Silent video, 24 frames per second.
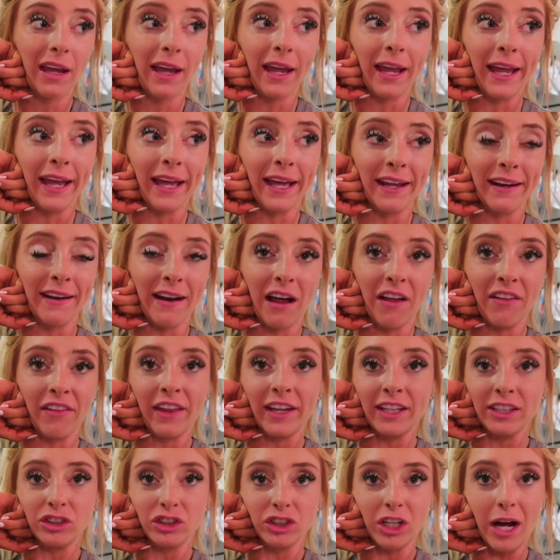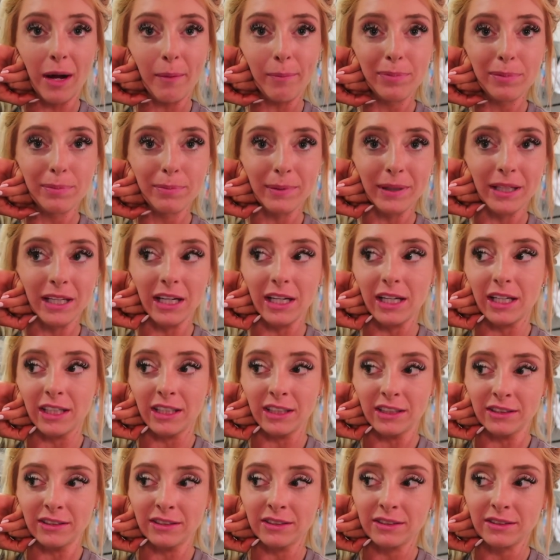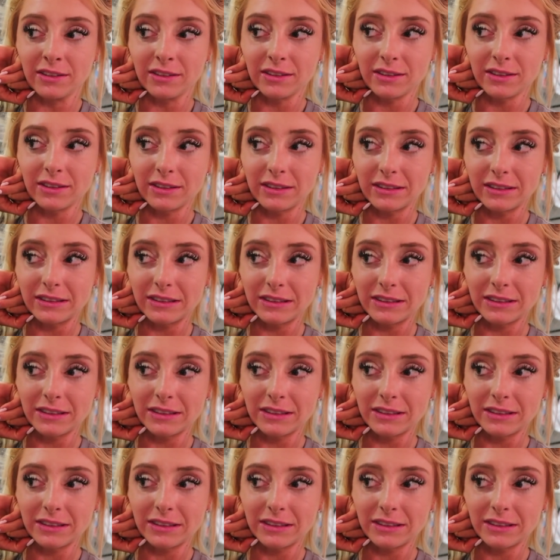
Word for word: and online shop because